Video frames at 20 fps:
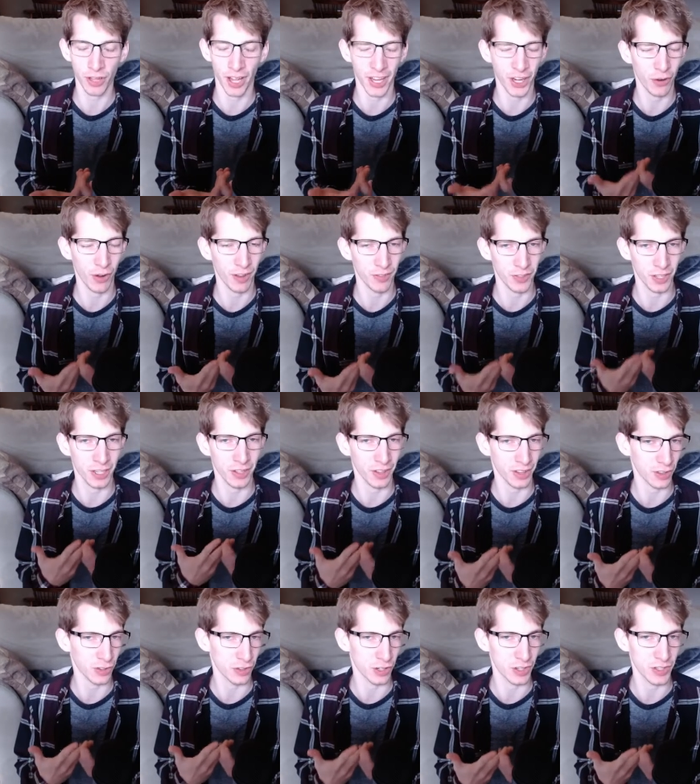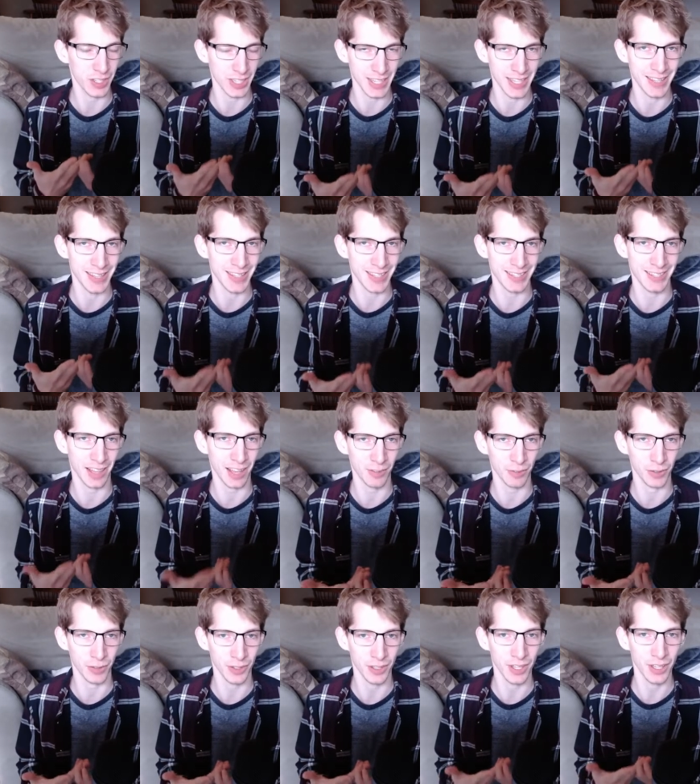I don't have to collect stars in this
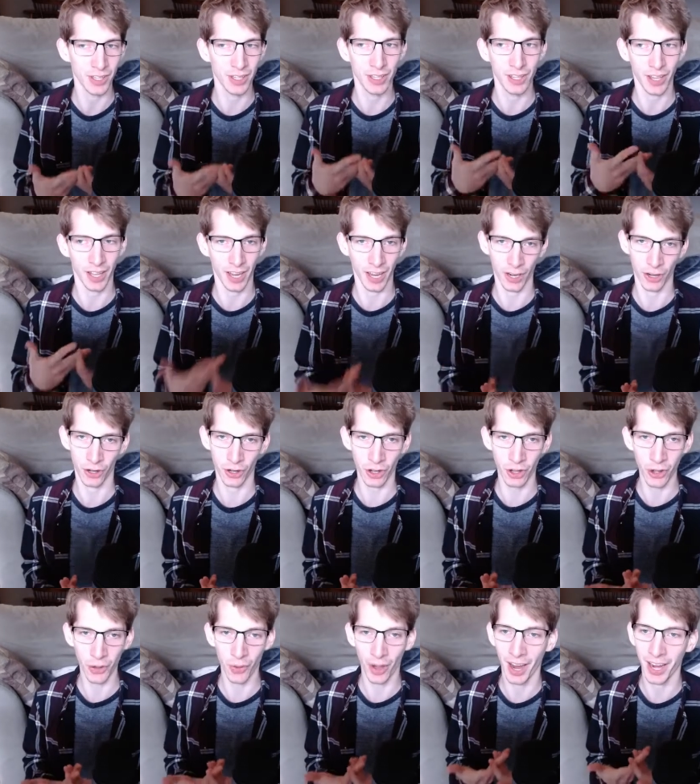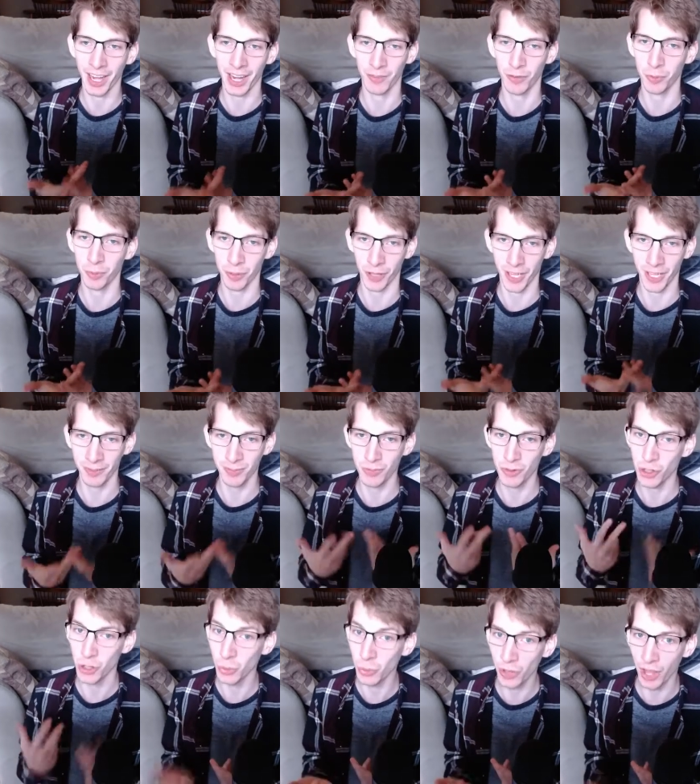level. Ergo, I never played
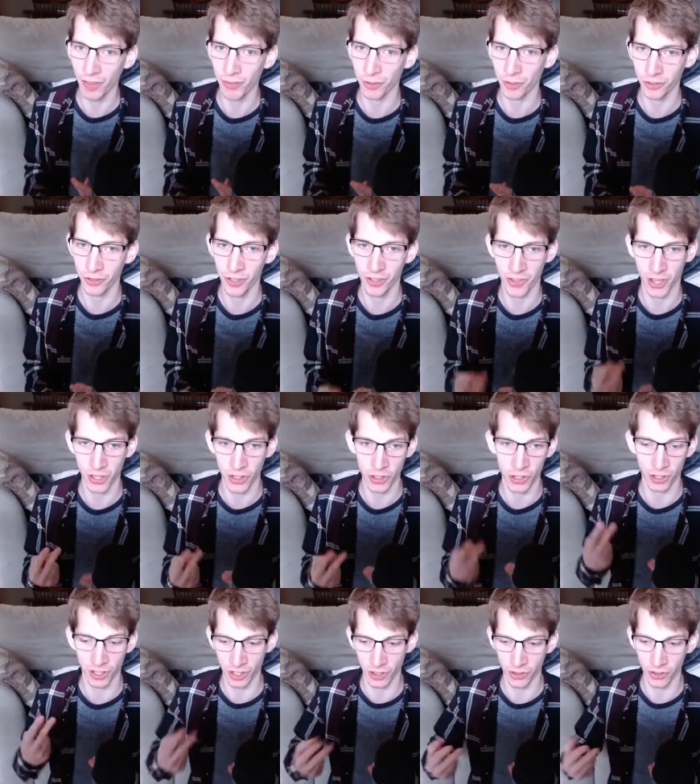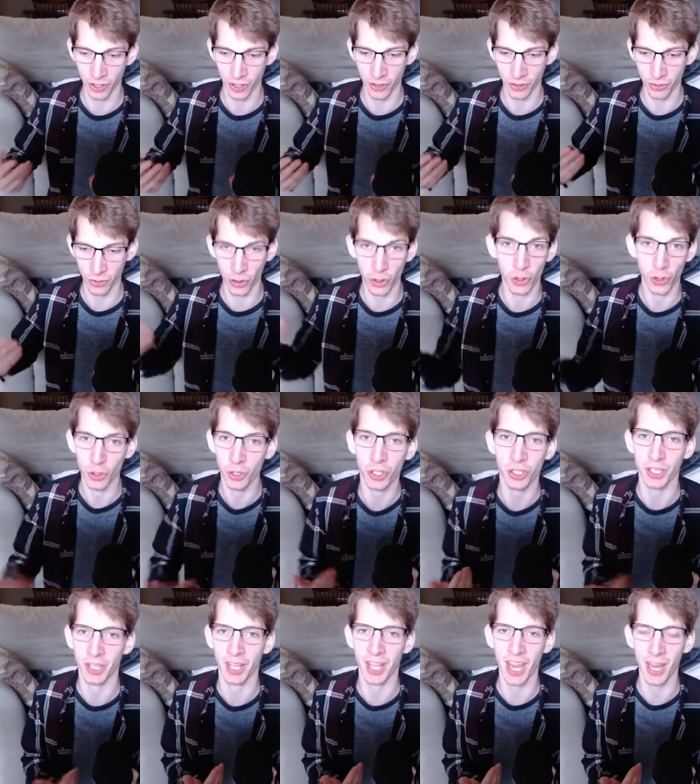2 levels because I just collected stars earlier
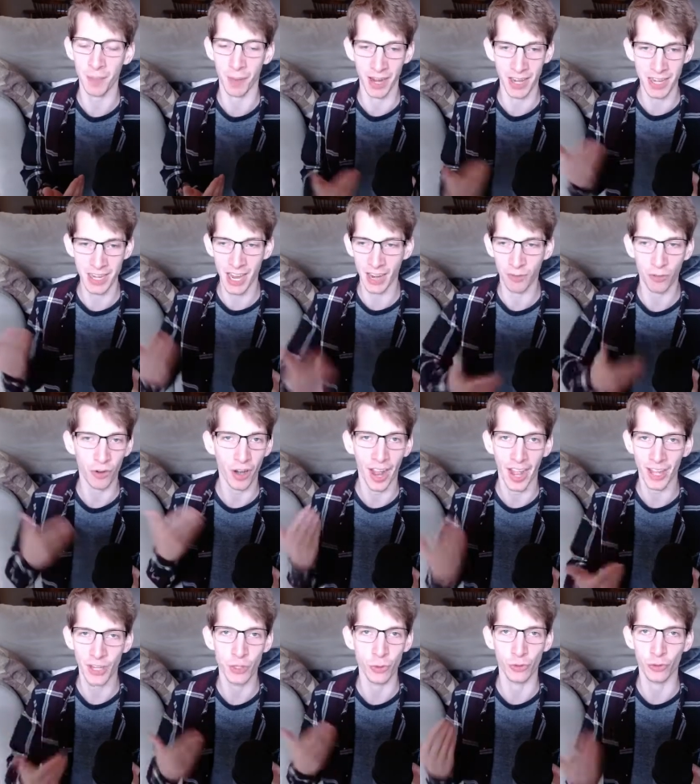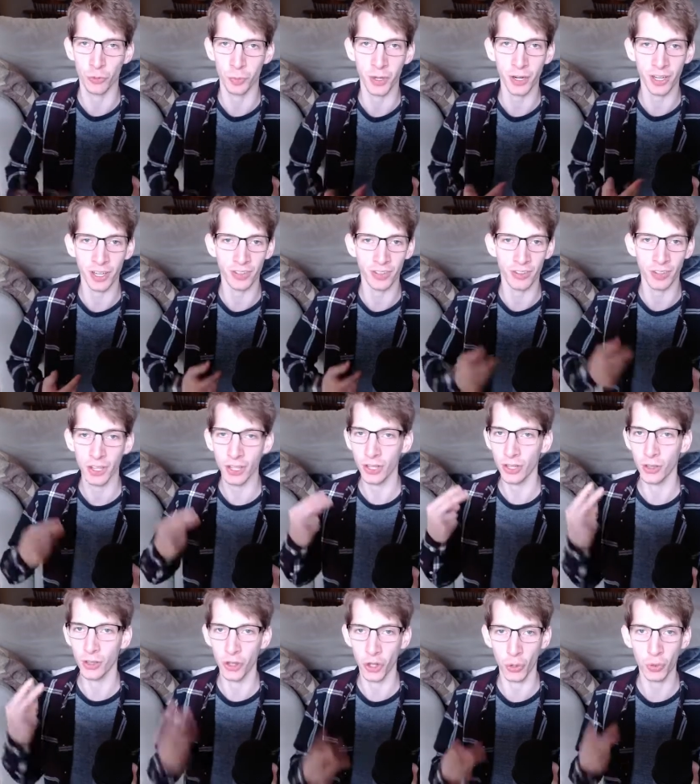in the game. I never had to experience
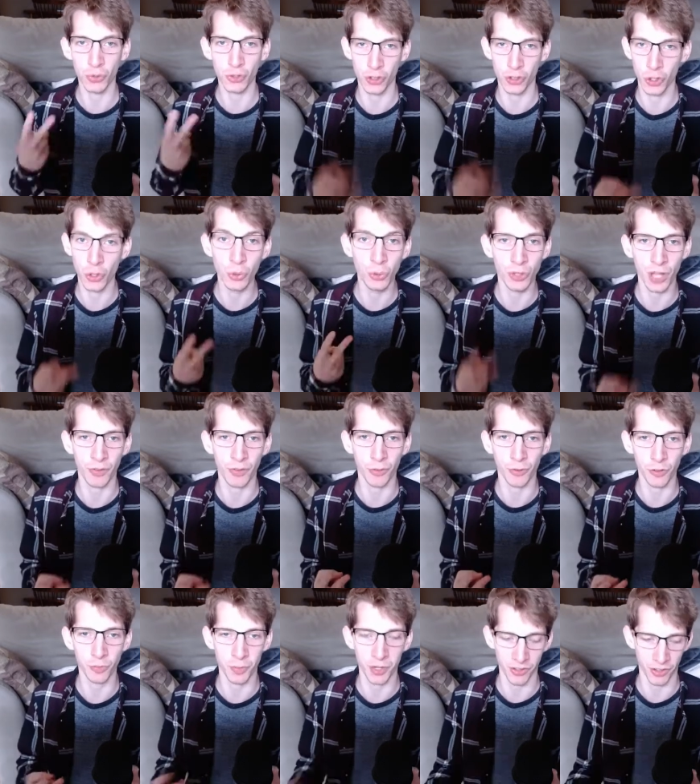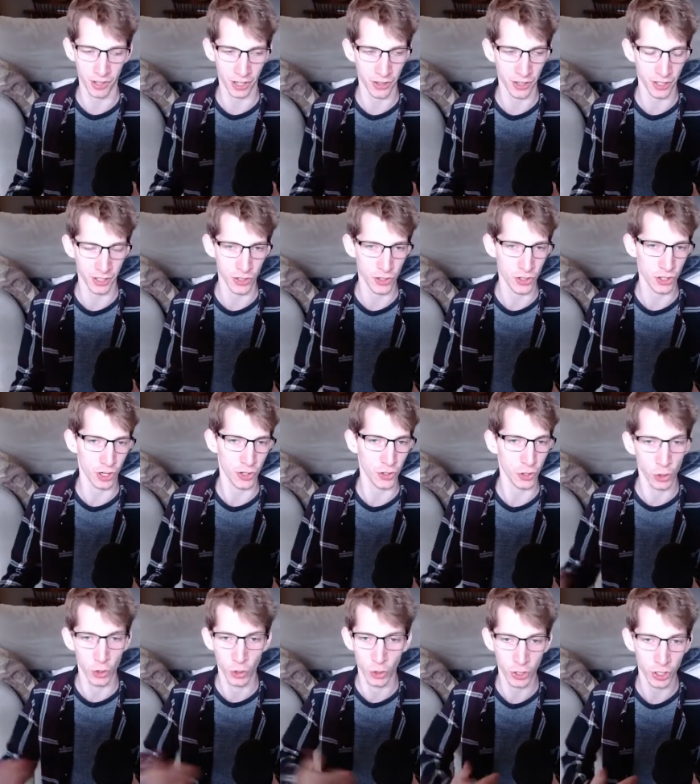those 2 levels because I collected stars
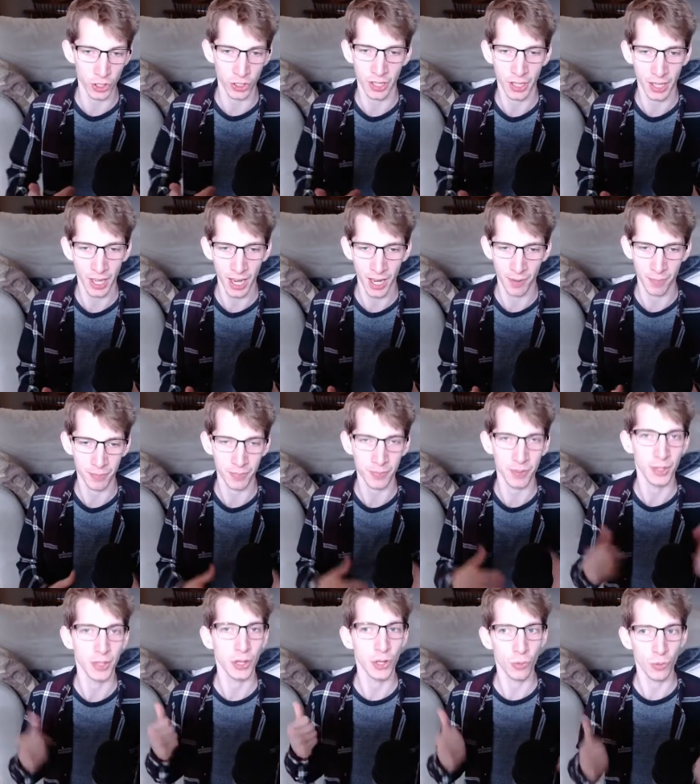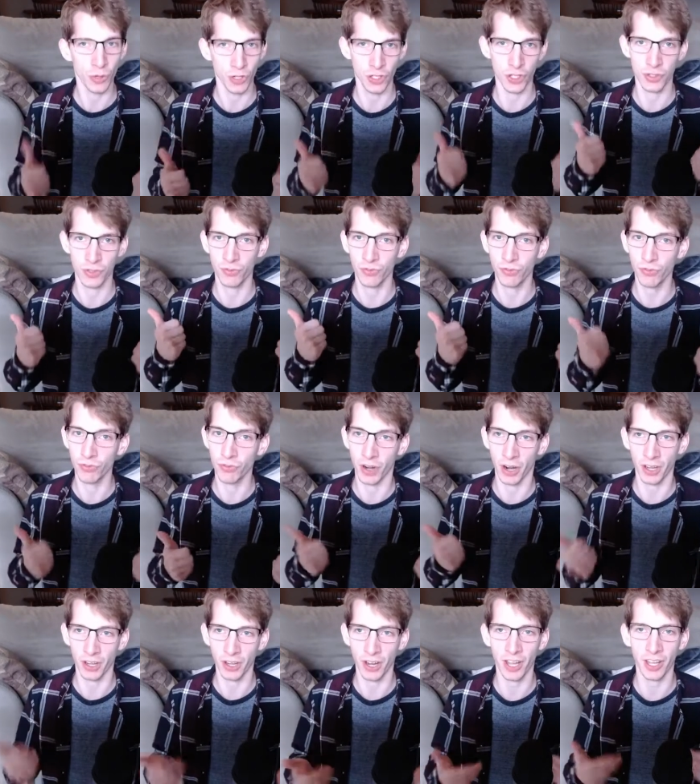earlier in the game, which is
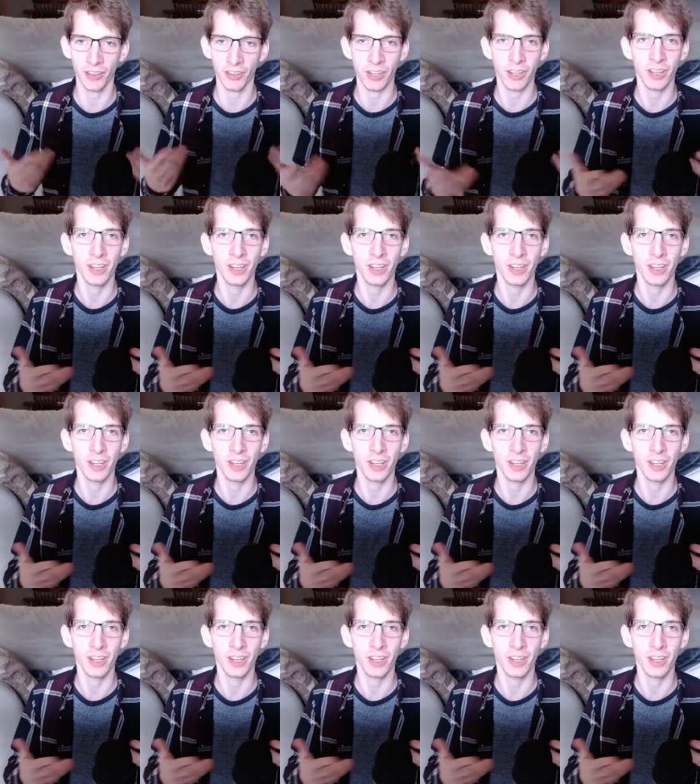very nice.